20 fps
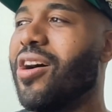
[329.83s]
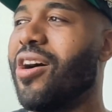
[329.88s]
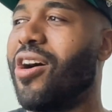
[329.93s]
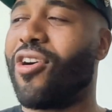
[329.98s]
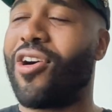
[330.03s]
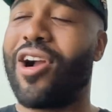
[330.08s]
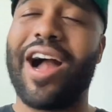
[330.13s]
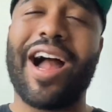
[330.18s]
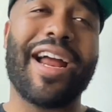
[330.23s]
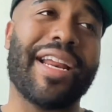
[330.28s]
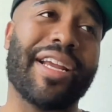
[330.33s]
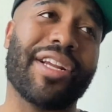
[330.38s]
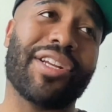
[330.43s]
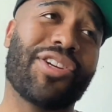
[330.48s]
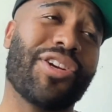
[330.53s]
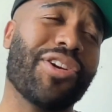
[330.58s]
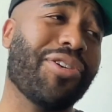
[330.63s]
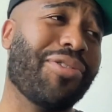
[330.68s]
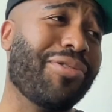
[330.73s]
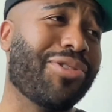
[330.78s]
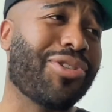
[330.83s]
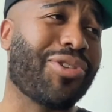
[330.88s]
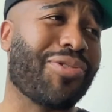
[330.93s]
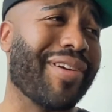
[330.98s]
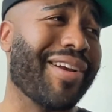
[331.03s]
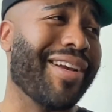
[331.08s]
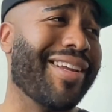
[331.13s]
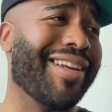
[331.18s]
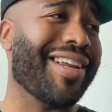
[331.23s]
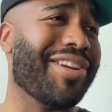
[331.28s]
are hiding
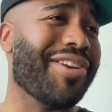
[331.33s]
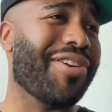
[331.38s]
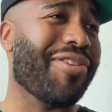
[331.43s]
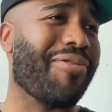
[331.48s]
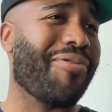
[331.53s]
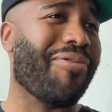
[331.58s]
children, and you're